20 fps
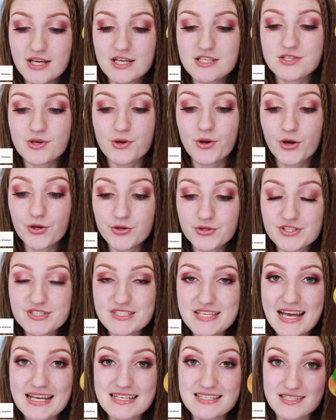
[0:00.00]
So
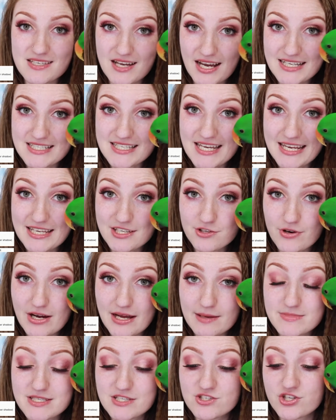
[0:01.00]
Huda's has 19
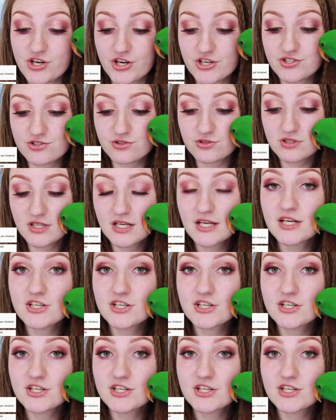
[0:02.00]
grams in total,